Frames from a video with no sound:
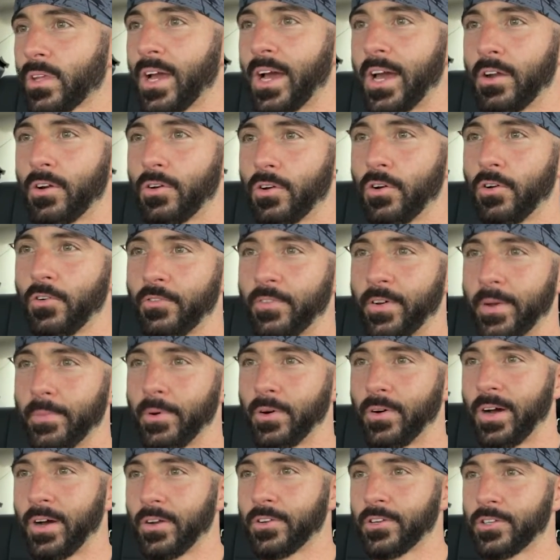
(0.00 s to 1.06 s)
I don't know if I'm
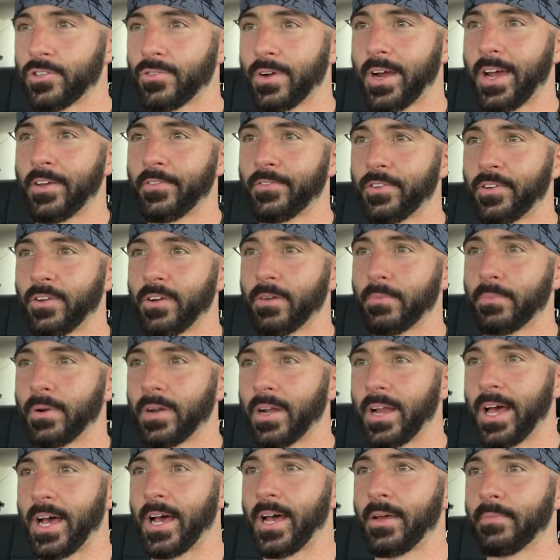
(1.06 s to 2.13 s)
allowed to drive here,
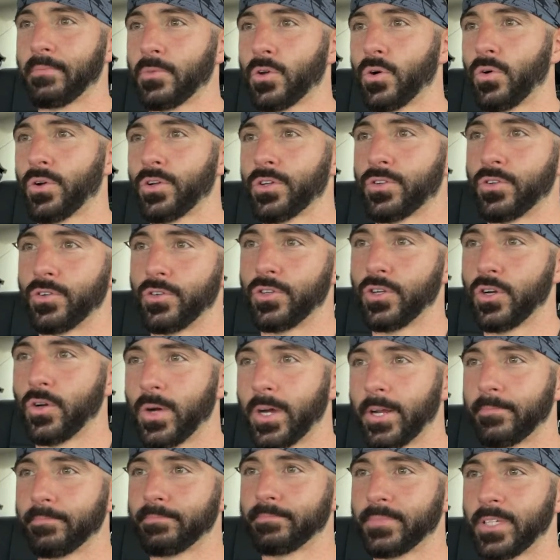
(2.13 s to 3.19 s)
but I'm going to do
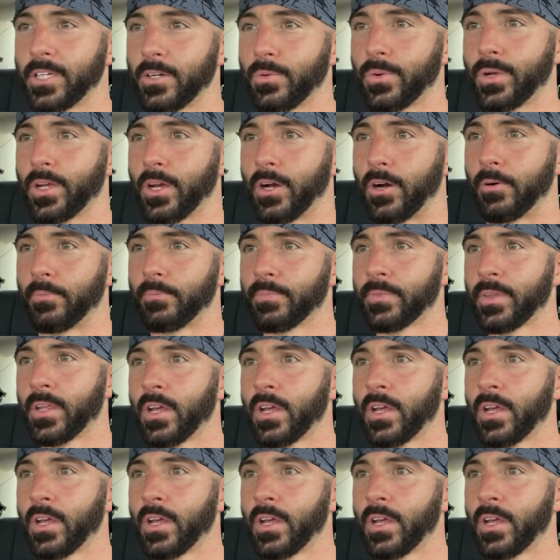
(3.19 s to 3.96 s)
it. Here we go.